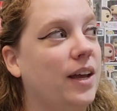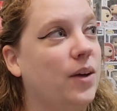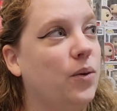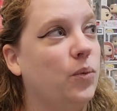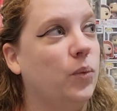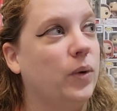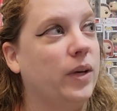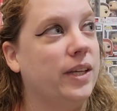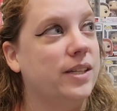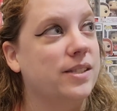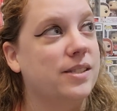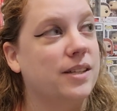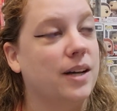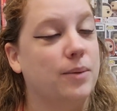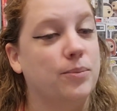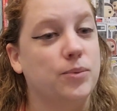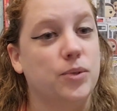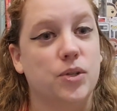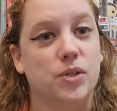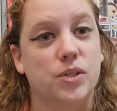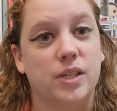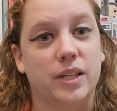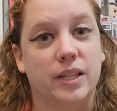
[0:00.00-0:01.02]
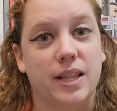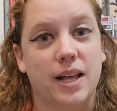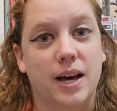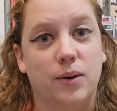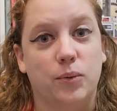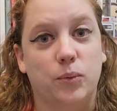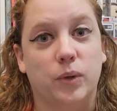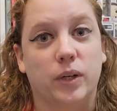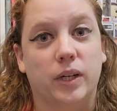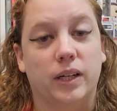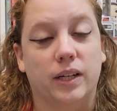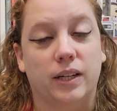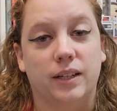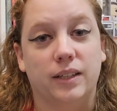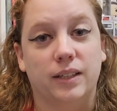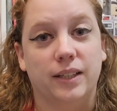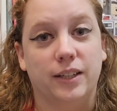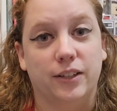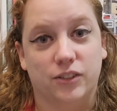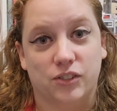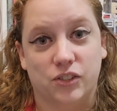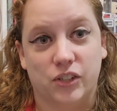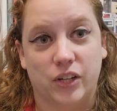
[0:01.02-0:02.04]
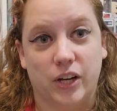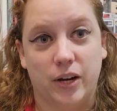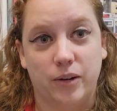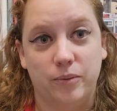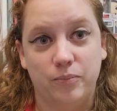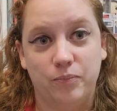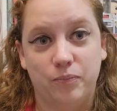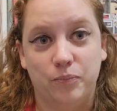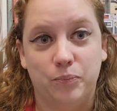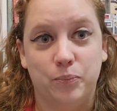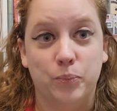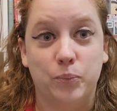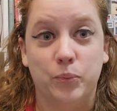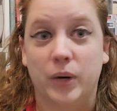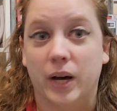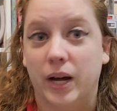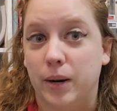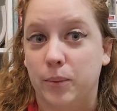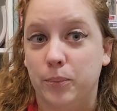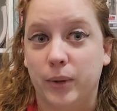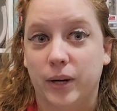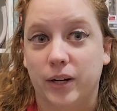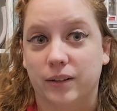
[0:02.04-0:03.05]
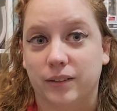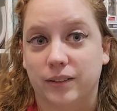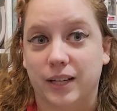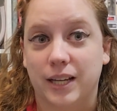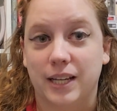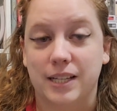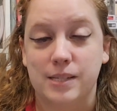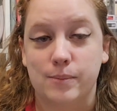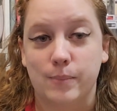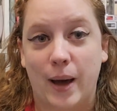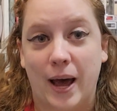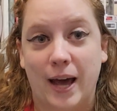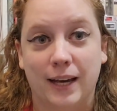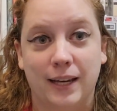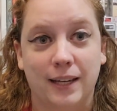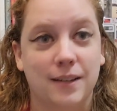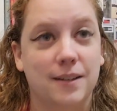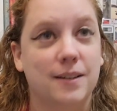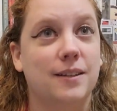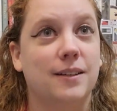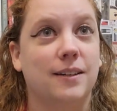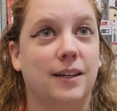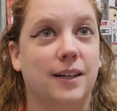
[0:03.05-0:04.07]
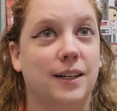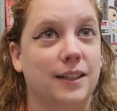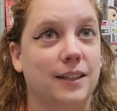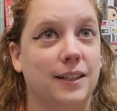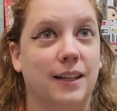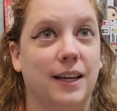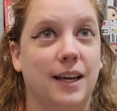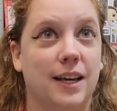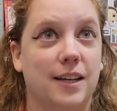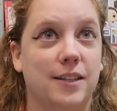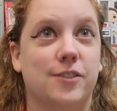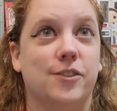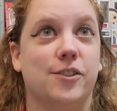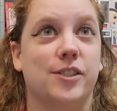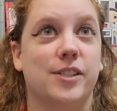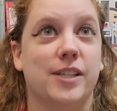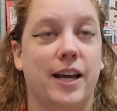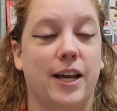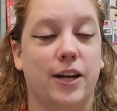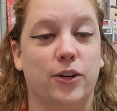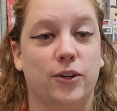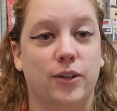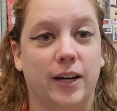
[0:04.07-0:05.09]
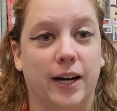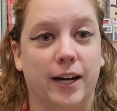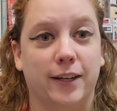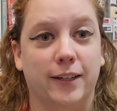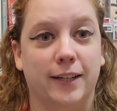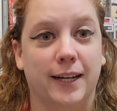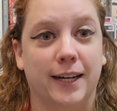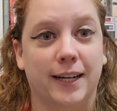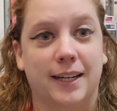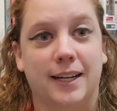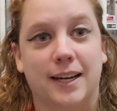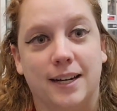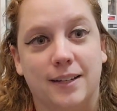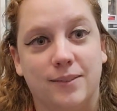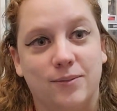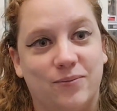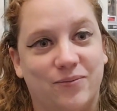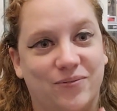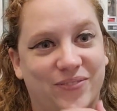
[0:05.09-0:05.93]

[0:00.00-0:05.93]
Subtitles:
we stopped using that word years ago, but apparently it's back. The kids are saying cray-cray again.